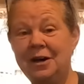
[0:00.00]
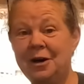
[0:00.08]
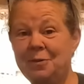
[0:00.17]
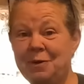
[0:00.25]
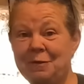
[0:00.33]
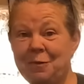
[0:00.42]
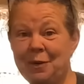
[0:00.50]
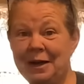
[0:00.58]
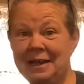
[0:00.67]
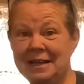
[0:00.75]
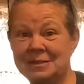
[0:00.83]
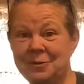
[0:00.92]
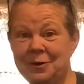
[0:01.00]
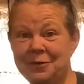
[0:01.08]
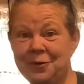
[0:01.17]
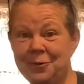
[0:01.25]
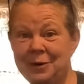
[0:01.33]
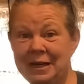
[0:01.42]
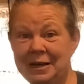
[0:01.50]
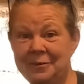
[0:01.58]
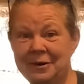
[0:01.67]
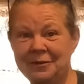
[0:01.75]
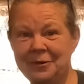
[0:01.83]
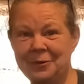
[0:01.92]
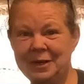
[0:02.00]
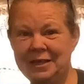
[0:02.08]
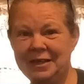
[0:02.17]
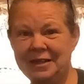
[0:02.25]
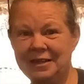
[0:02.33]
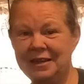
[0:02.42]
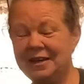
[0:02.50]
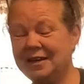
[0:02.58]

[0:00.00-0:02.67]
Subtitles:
Hope everybody has a wonderful week, a wonderful weekend,